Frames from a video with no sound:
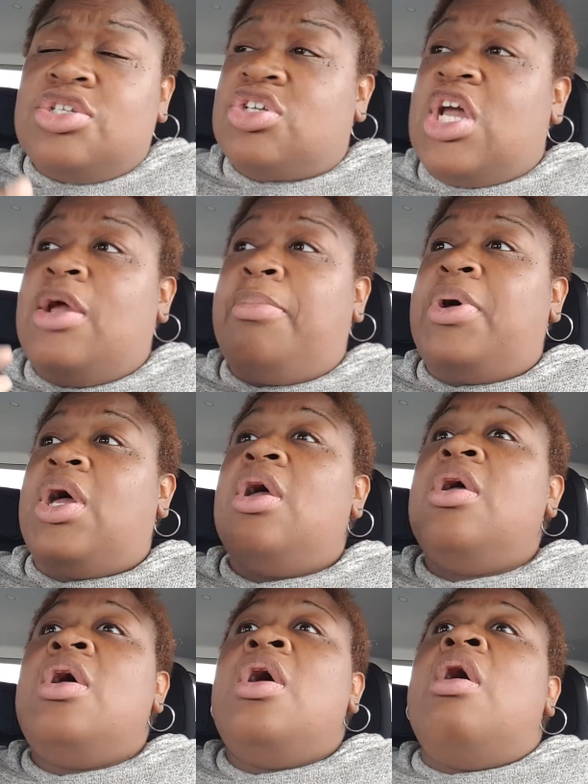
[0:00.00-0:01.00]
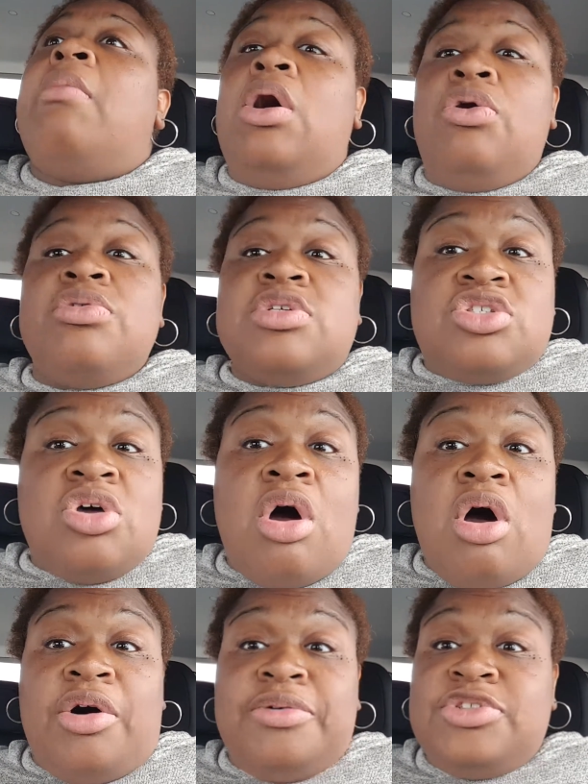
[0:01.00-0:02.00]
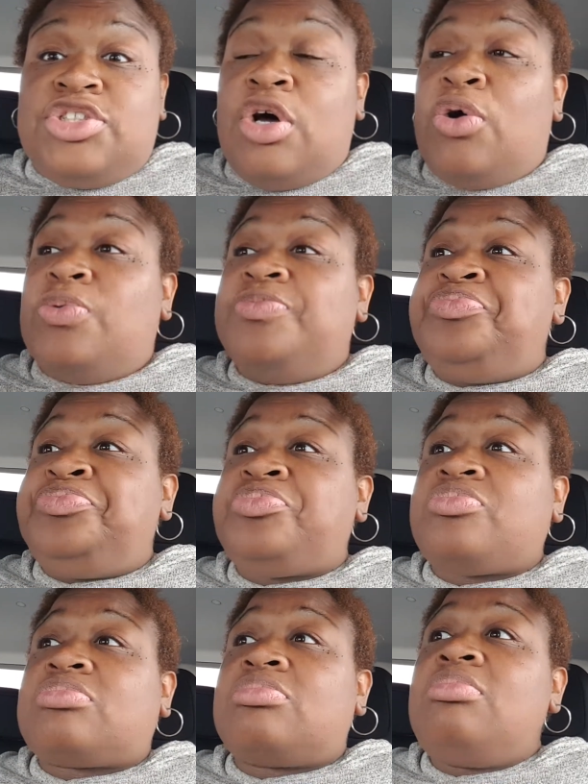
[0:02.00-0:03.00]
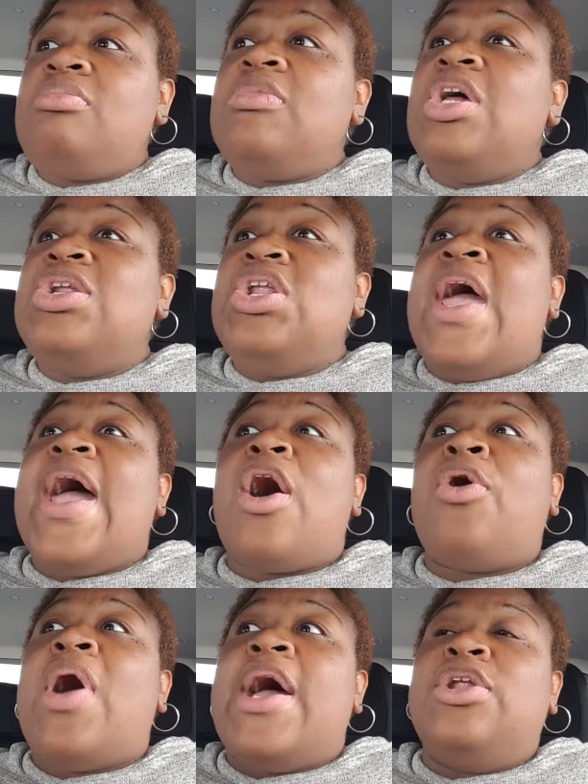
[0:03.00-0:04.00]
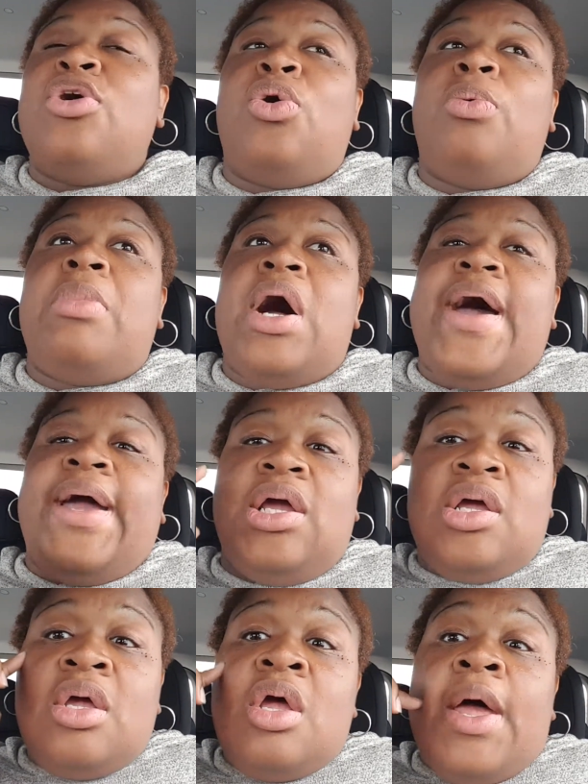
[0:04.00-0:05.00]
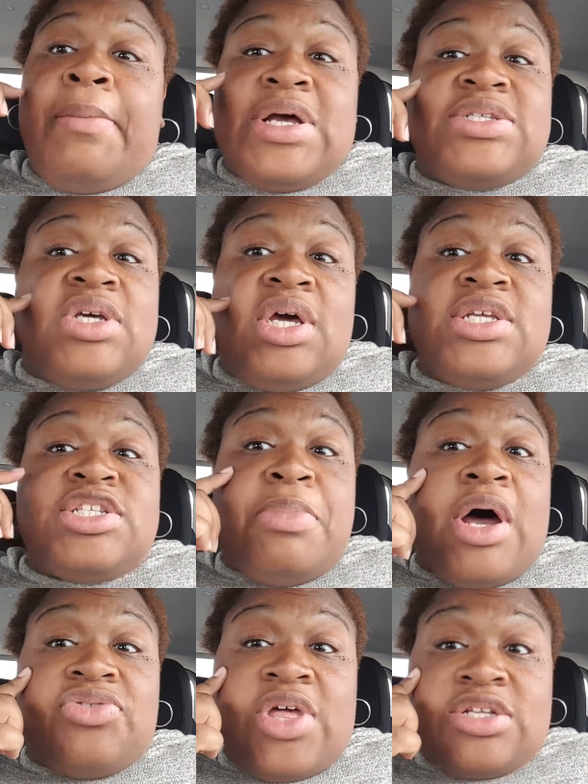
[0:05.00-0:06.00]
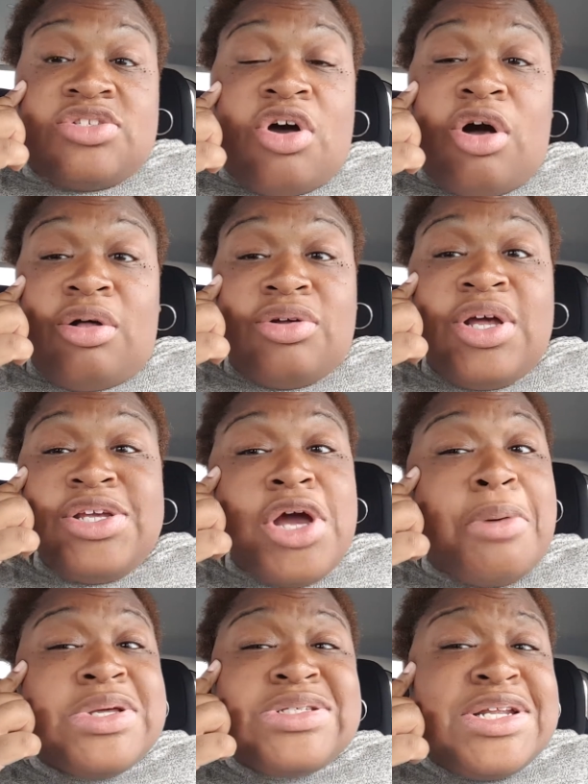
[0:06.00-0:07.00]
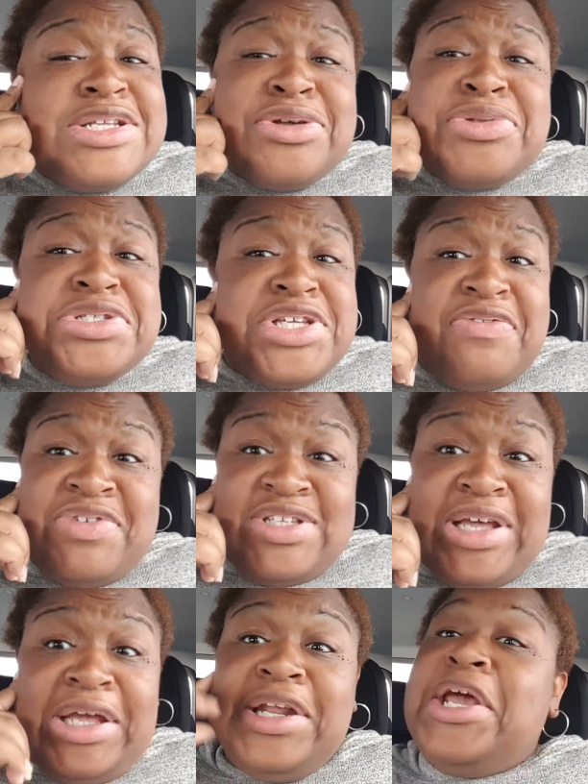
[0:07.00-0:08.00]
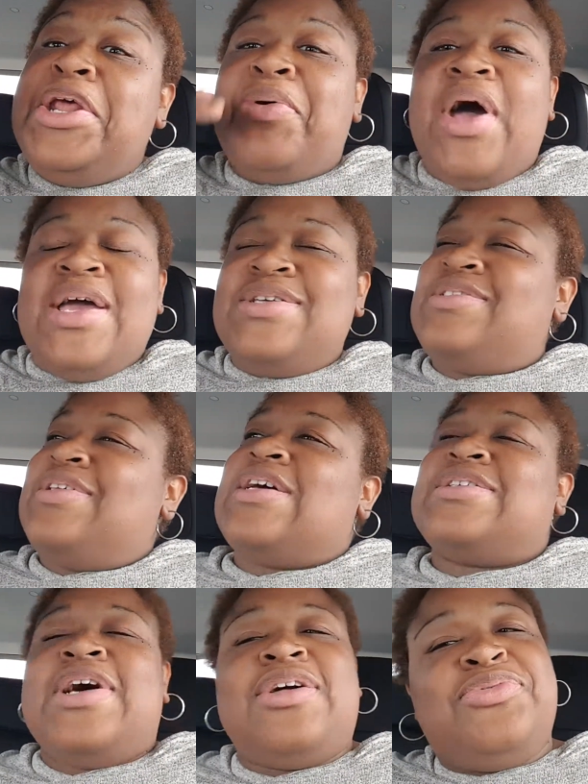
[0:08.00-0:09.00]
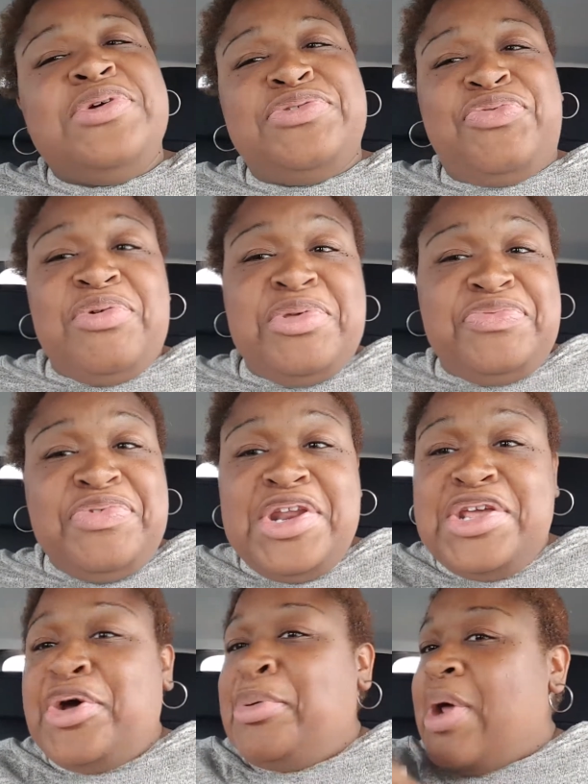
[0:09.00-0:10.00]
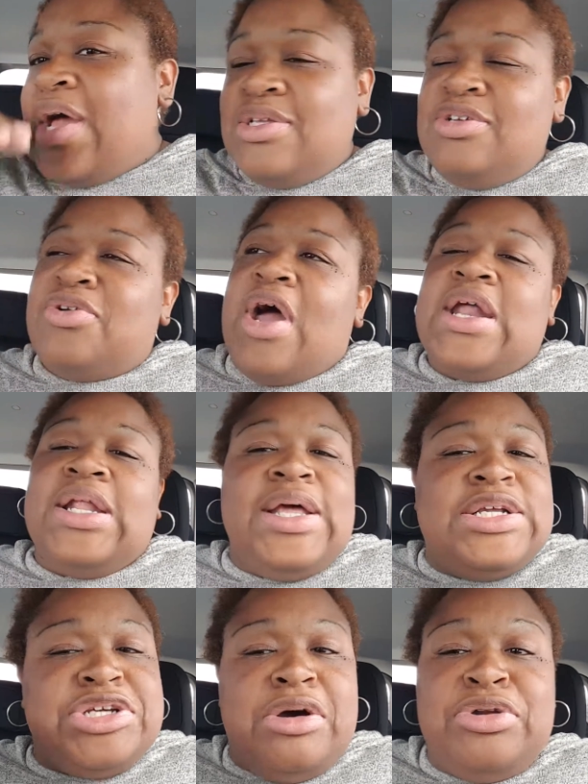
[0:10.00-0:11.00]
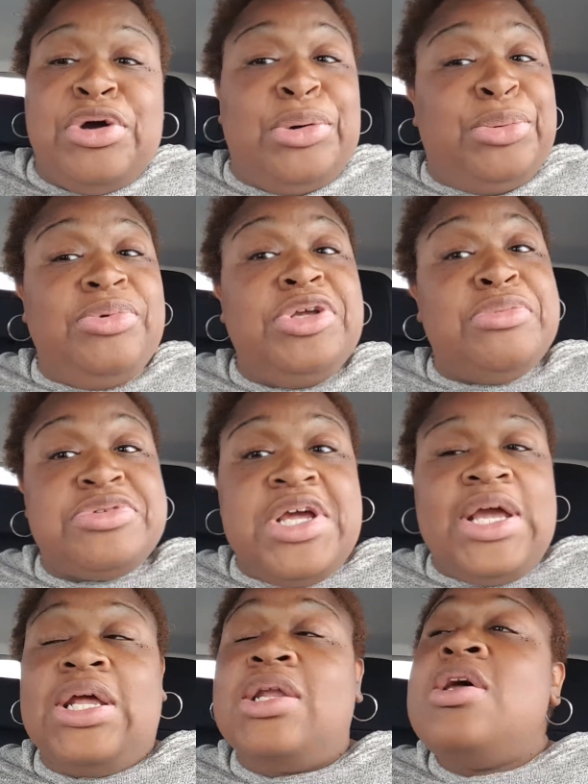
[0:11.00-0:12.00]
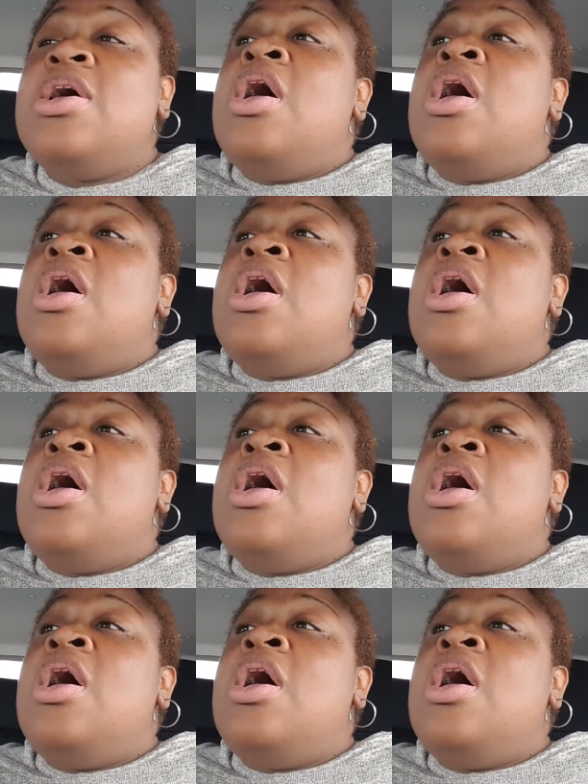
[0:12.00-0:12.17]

shape but my uncle is tall so now I know my my son is about that tall. Y'all, my son is only 17. Anyways, that's not the reason for this video, but I, you know, I had to let y'all know, you know what I'm saying?